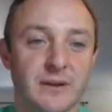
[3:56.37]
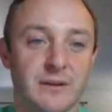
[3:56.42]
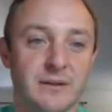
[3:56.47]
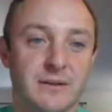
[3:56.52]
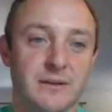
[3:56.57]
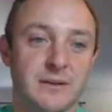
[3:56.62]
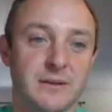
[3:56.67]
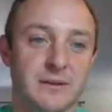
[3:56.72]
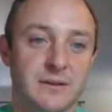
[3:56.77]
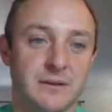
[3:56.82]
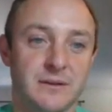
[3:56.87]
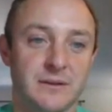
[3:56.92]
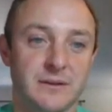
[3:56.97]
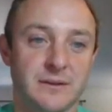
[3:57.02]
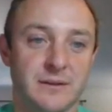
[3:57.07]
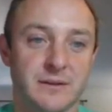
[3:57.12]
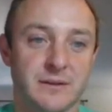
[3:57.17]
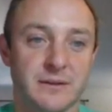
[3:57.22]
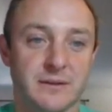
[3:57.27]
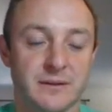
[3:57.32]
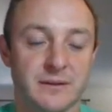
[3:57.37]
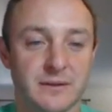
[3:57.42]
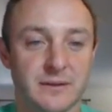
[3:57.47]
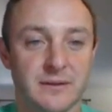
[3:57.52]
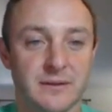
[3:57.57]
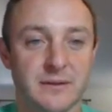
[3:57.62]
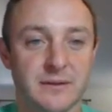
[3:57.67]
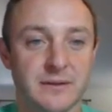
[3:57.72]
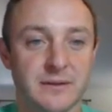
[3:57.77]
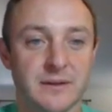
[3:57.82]

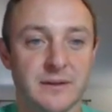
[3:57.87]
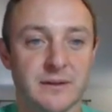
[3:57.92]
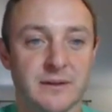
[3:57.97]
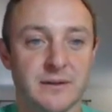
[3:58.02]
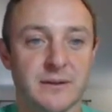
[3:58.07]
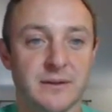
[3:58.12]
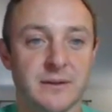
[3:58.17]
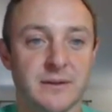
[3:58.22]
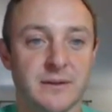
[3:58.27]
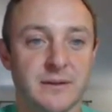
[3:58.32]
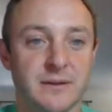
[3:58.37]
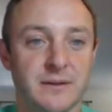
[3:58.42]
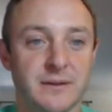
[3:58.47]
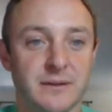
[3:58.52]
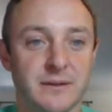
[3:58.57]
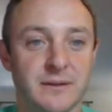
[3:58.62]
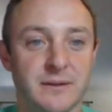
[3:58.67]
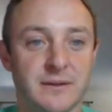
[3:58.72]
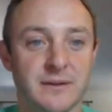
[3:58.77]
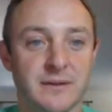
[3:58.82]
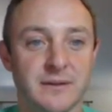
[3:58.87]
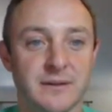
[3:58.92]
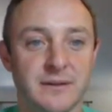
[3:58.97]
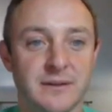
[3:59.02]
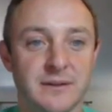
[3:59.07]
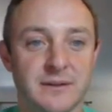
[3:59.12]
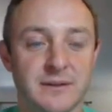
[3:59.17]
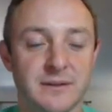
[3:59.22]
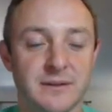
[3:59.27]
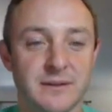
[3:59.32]

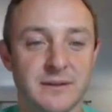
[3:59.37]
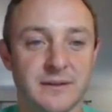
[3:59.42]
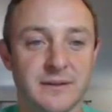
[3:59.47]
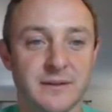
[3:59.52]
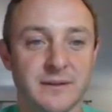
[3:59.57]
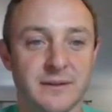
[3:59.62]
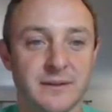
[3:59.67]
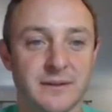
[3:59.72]
(not speaking)